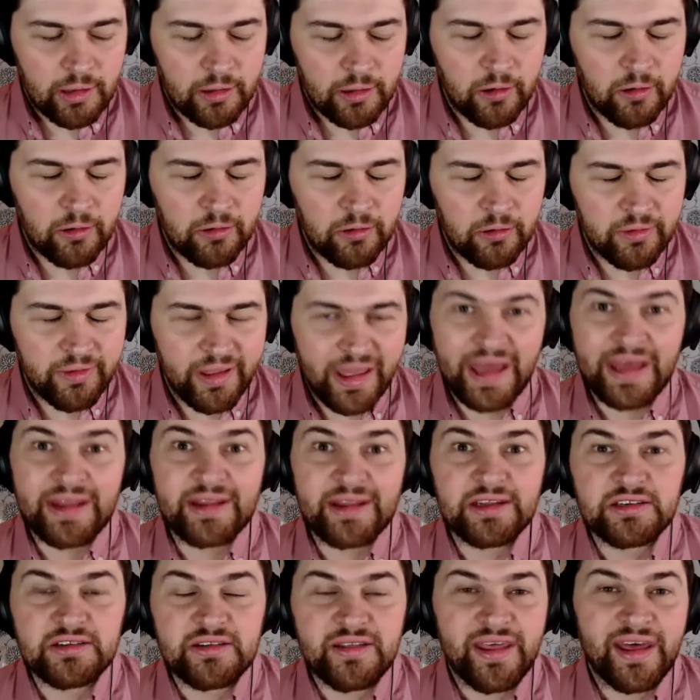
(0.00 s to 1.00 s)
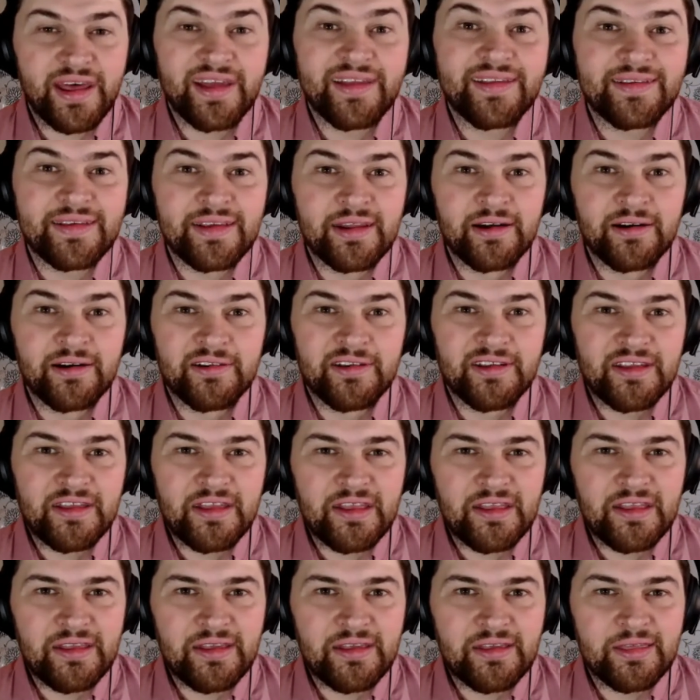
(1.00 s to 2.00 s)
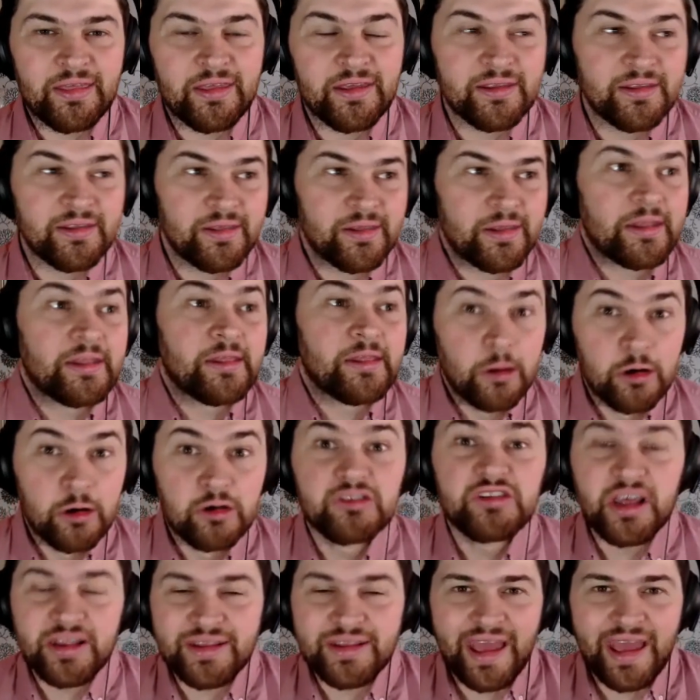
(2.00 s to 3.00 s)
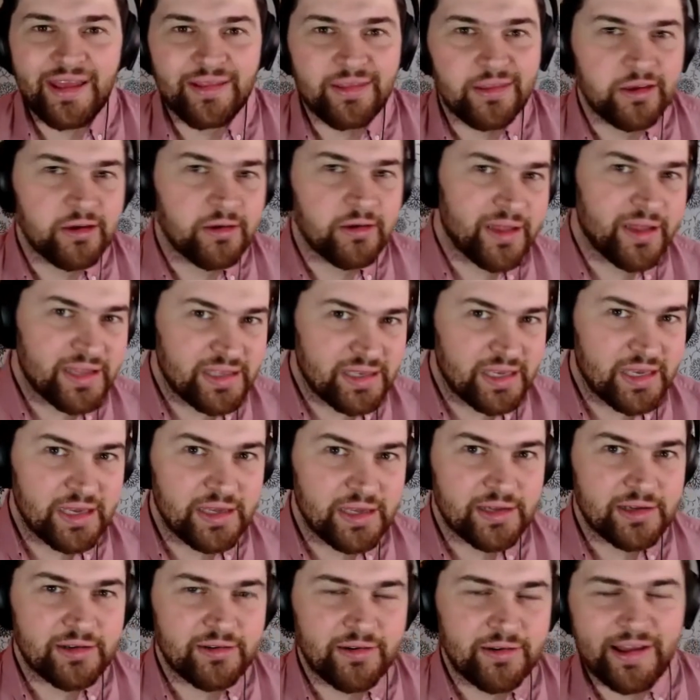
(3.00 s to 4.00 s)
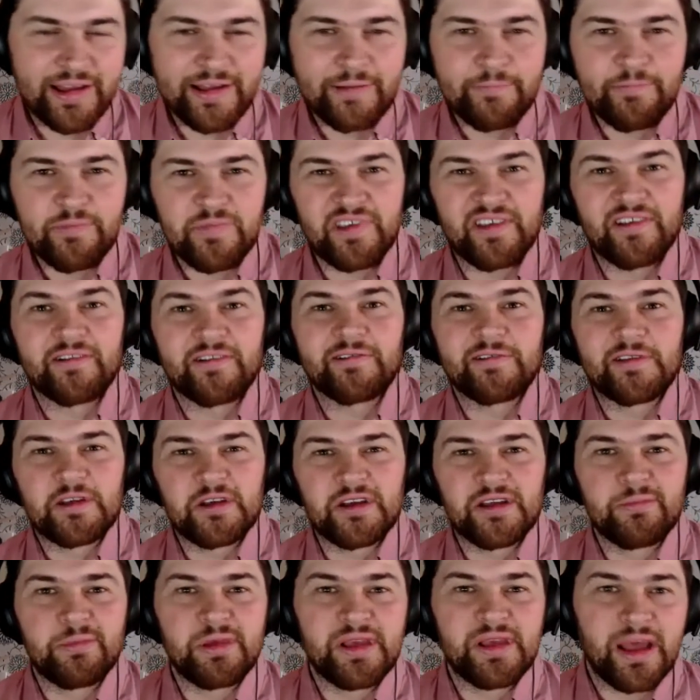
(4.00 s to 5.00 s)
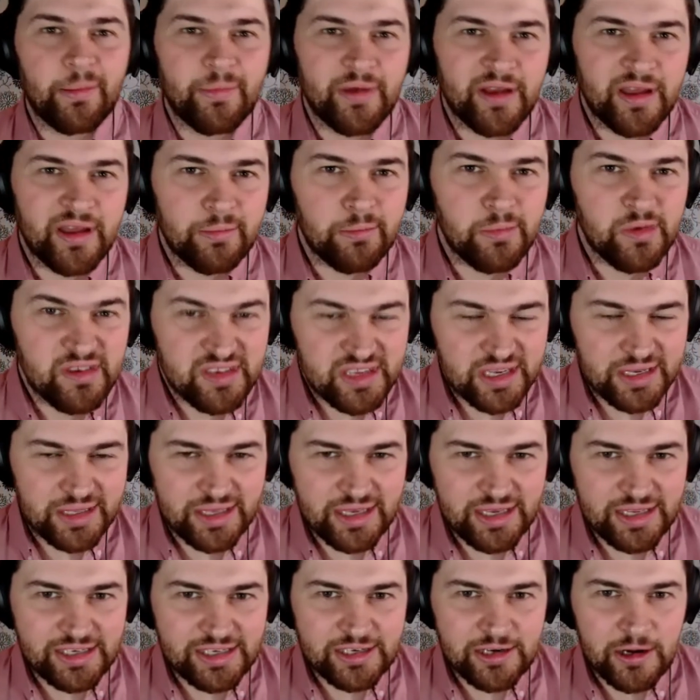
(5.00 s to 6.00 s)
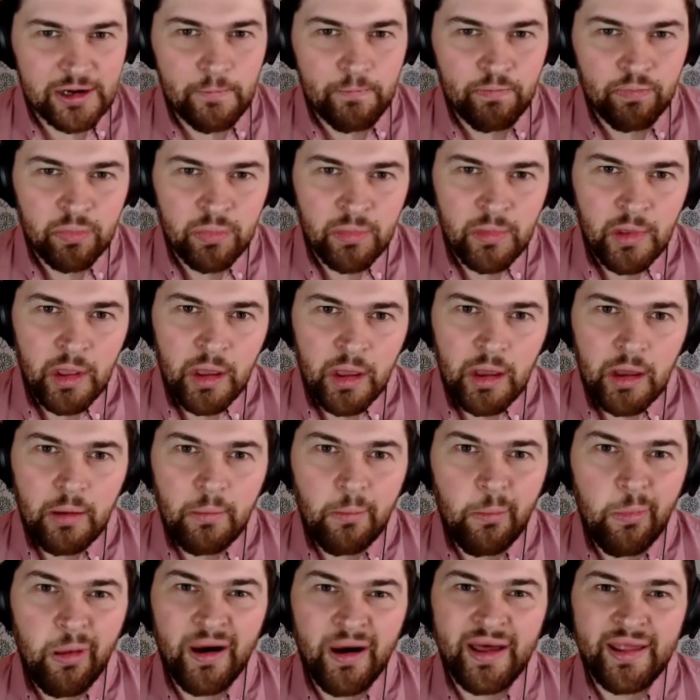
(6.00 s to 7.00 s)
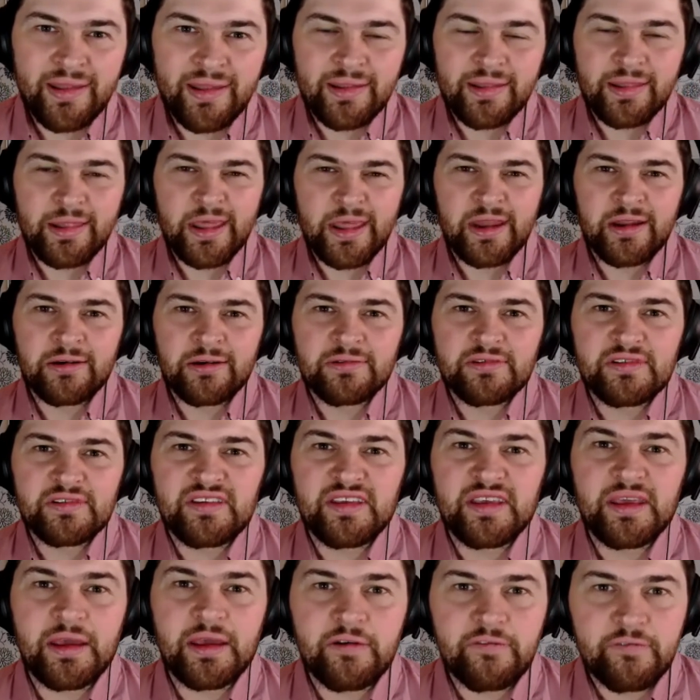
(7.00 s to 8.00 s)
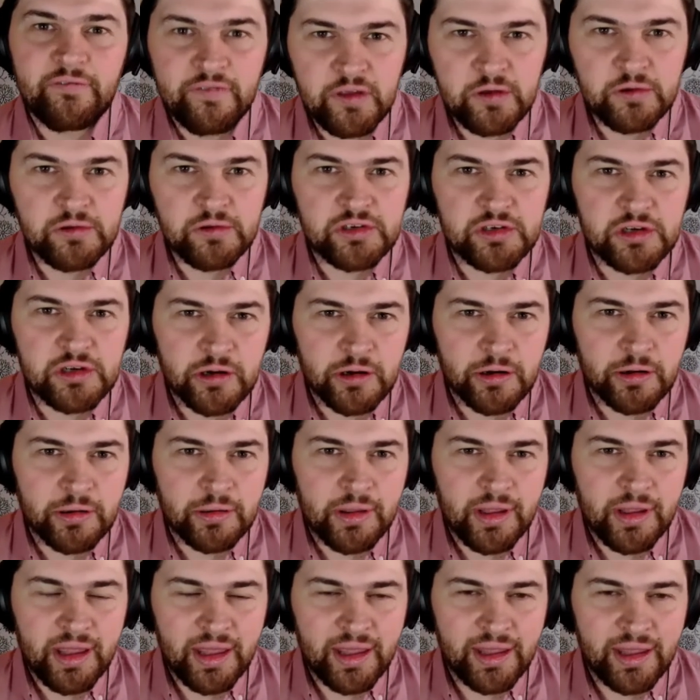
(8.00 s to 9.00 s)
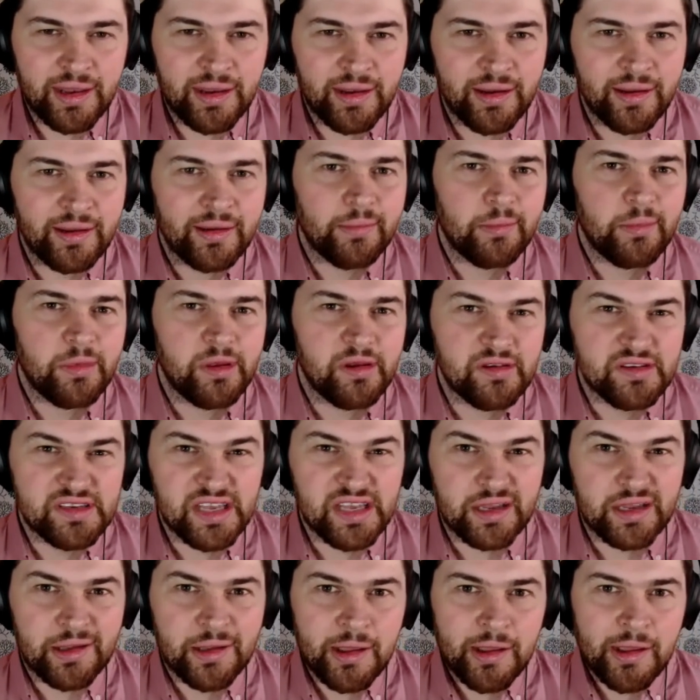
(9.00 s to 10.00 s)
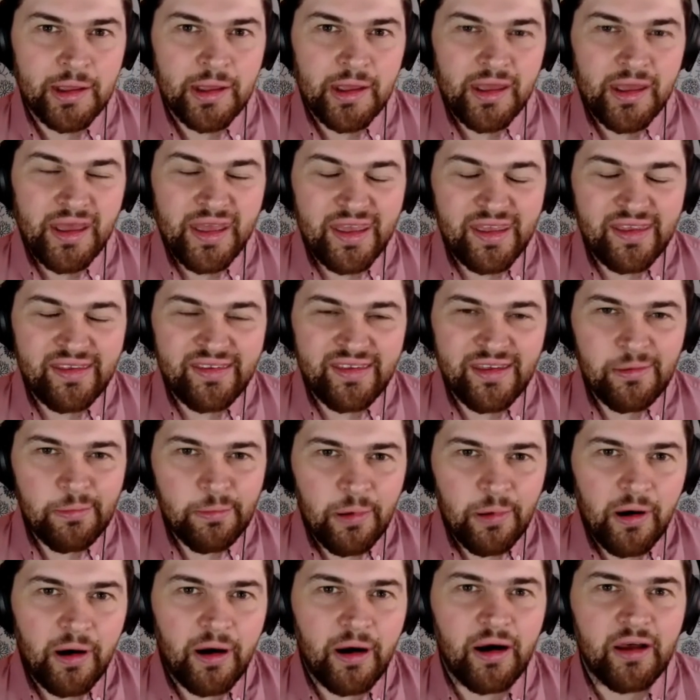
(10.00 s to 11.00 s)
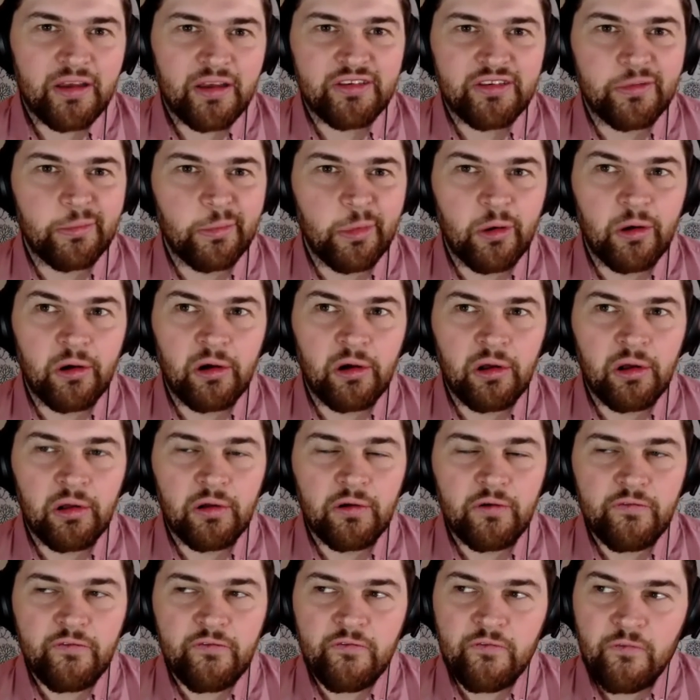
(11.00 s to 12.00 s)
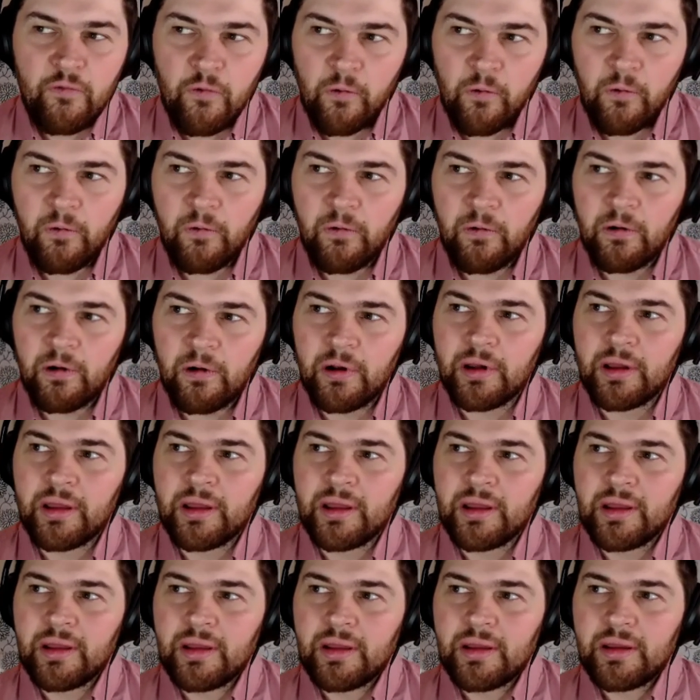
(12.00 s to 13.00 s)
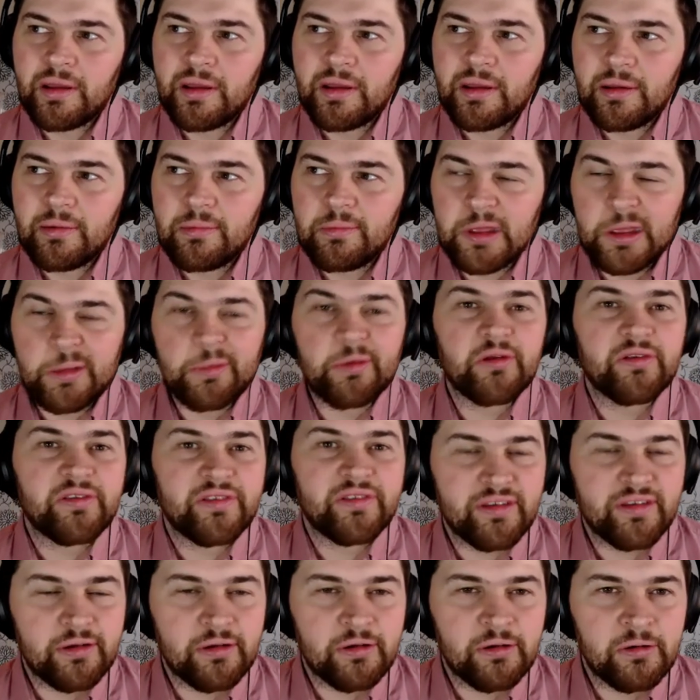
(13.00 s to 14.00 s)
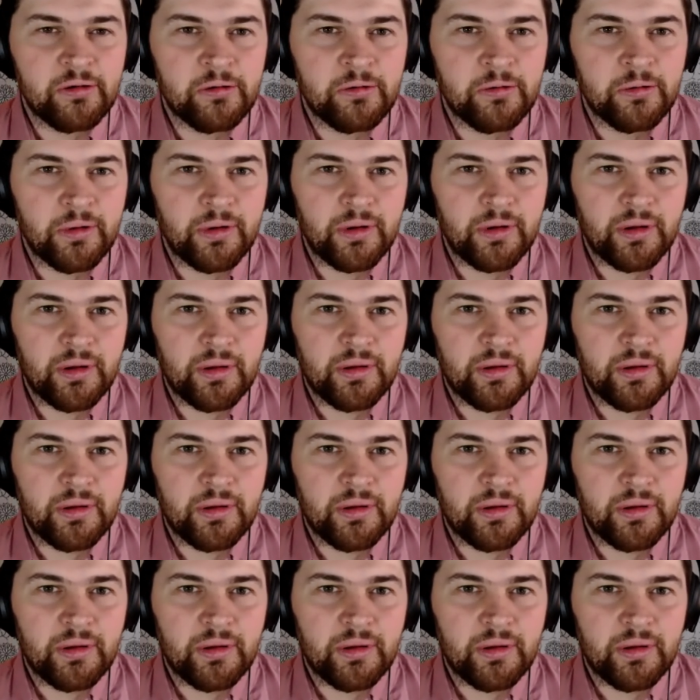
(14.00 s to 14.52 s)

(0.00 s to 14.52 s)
the old adage that that those that can't do, they teach, right? So you can become a music teacher, but they don't see a future in music. Is it possible for people to